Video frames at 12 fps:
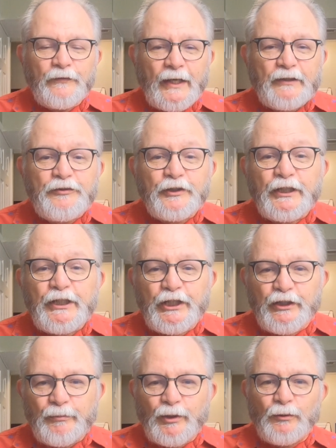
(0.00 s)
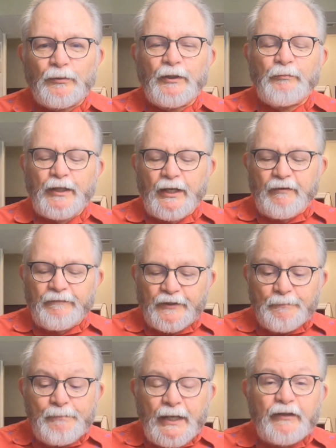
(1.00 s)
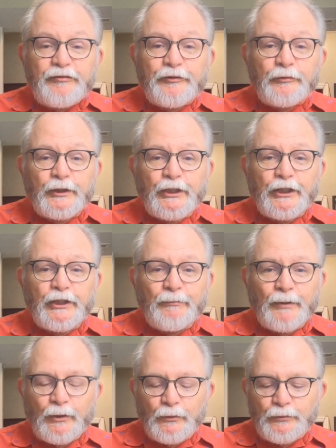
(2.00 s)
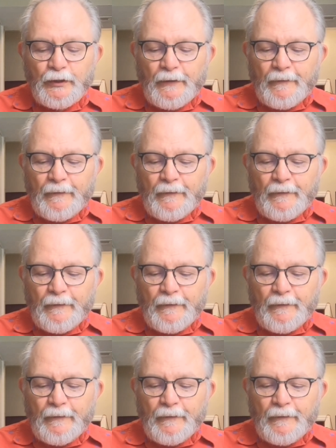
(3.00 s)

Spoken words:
That's the Lydian Mode. Then we have the Mixolydian Mode.